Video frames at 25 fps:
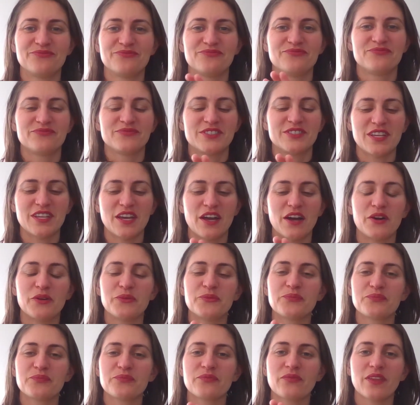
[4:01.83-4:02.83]
So,
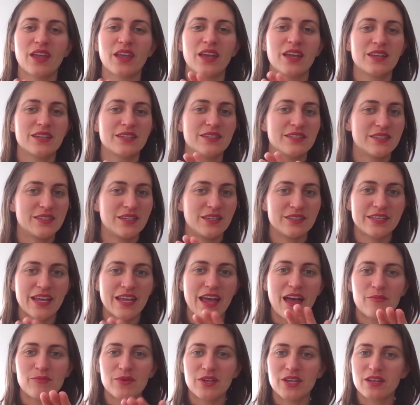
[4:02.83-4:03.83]
still
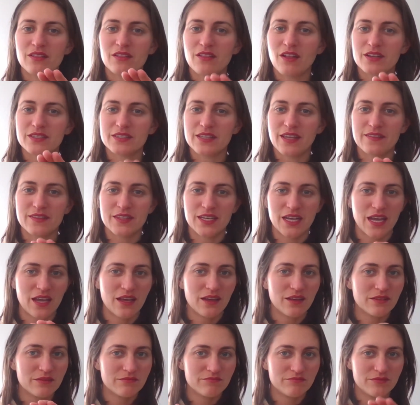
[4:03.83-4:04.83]
tapping alongside the nail,
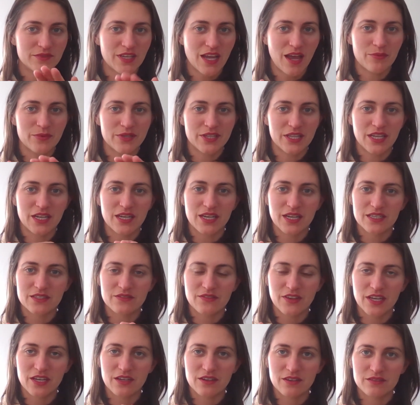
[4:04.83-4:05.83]
tapping the index
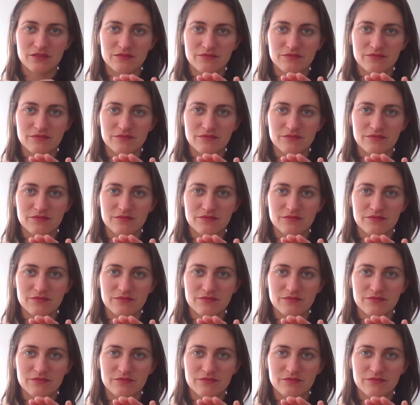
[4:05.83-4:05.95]
finger.